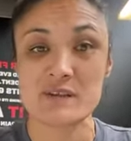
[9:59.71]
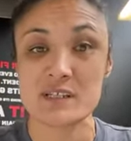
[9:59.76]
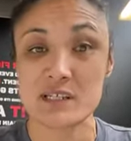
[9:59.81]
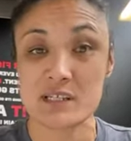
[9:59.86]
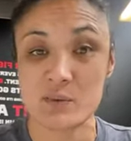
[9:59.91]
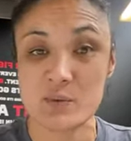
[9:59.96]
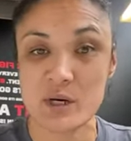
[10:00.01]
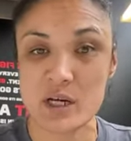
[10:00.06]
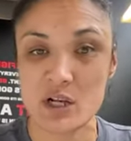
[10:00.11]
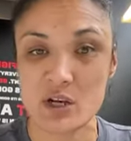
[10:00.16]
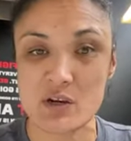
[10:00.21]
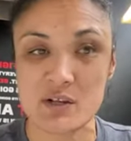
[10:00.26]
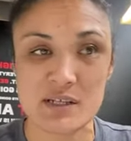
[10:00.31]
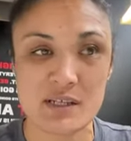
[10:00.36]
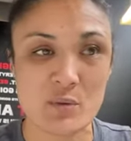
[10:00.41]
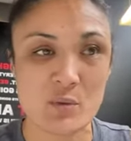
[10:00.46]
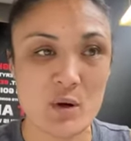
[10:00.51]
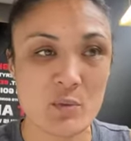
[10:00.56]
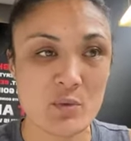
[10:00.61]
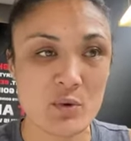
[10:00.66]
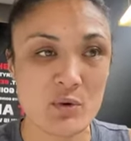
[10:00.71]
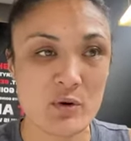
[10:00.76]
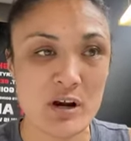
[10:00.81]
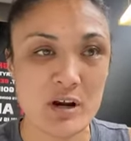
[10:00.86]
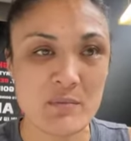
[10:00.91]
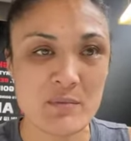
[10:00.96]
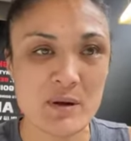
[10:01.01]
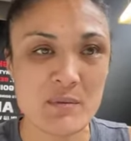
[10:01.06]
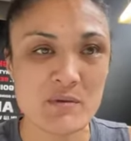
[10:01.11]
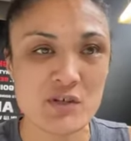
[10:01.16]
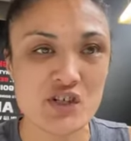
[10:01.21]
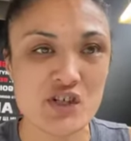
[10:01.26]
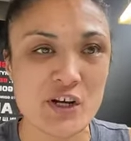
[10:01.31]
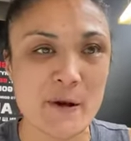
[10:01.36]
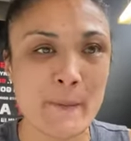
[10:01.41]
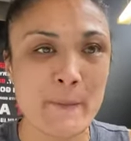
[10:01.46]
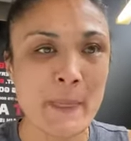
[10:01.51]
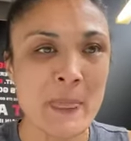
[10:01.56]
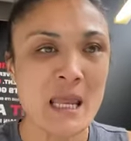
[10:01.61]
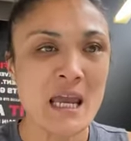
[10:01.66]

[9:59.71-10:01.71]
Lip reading: since we closed the One More Round membership?